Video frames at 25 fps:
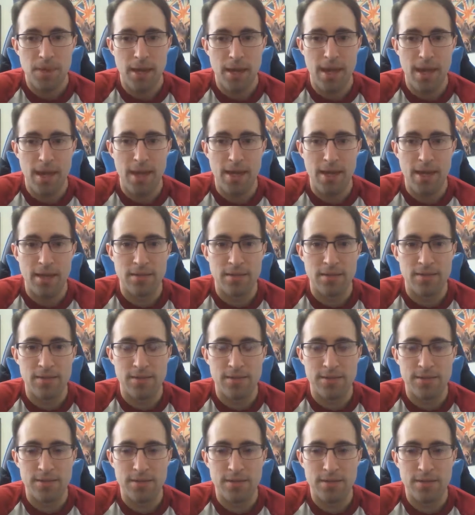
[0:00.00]
And
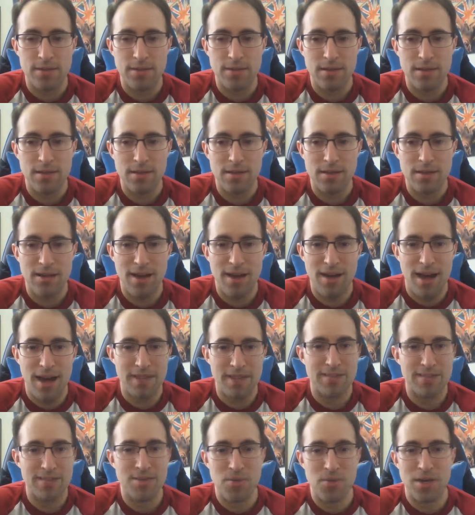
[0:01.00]
I
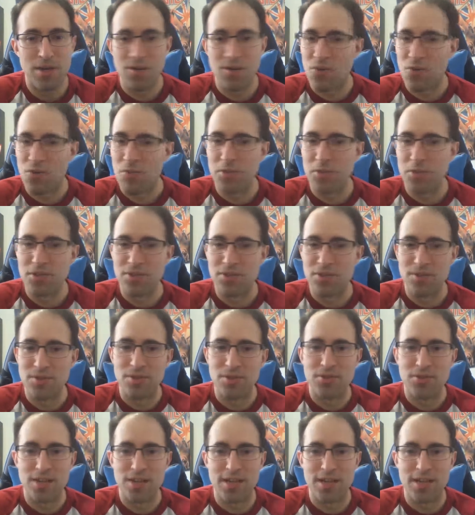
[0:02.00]
did what I normally do in
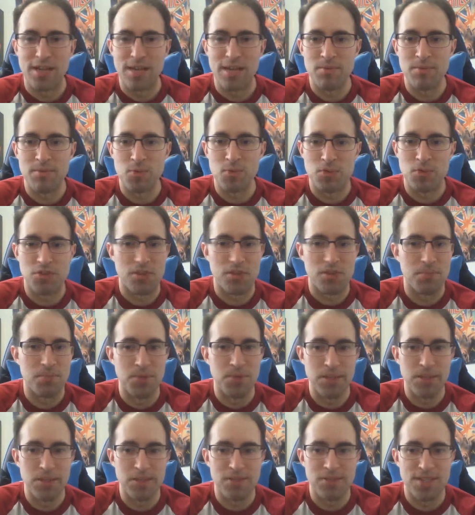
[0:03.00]
those kind of games, which is
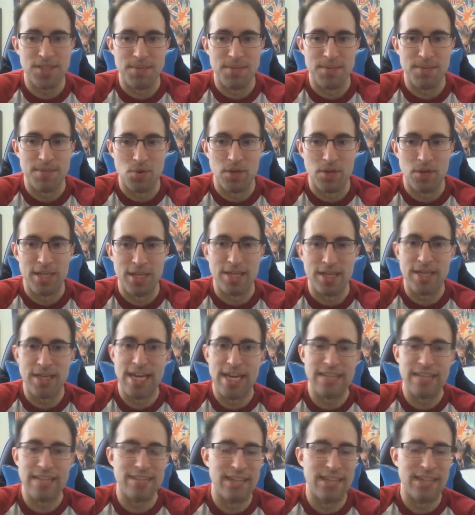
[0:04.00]
completely skip Meridian
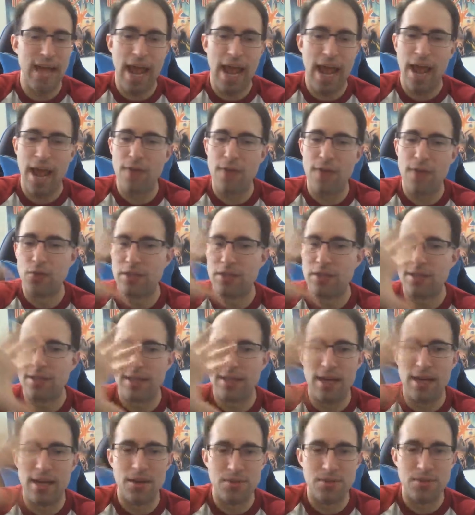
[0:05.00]
and did
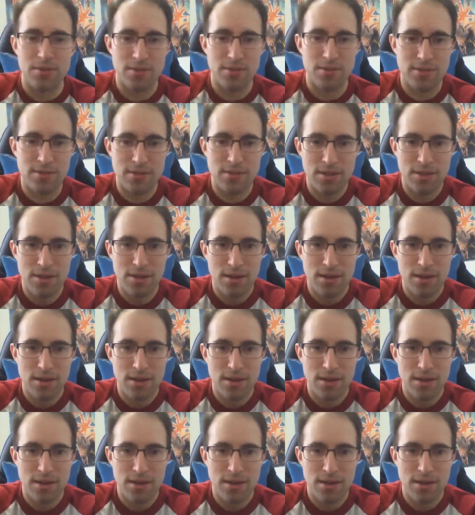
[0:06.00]
everything else.